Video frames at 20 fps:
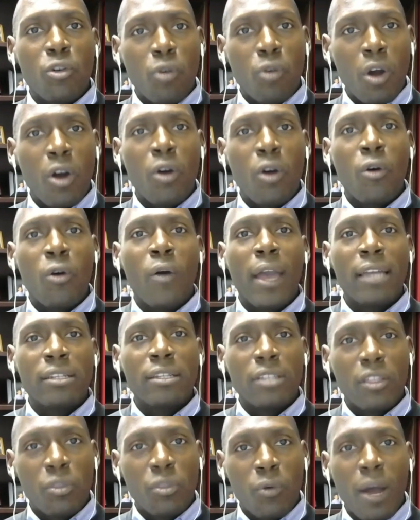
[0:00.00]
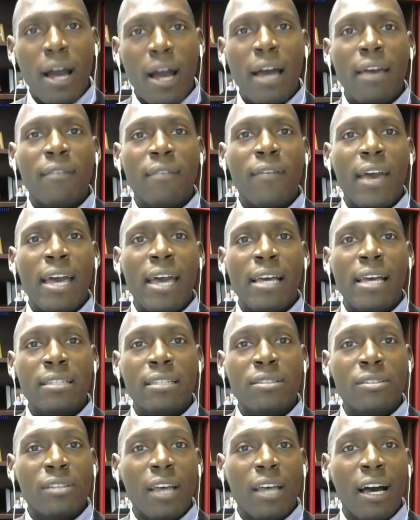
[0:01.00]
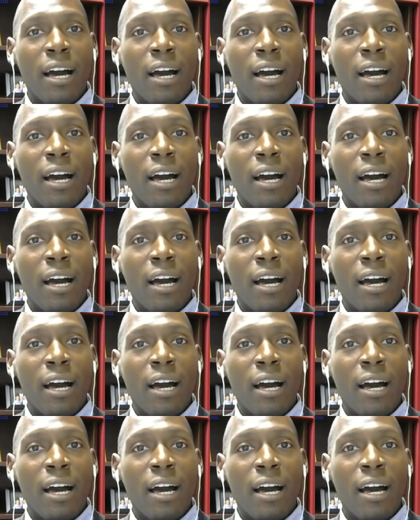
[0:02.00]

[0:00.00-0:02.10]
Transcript: grow and to thrive as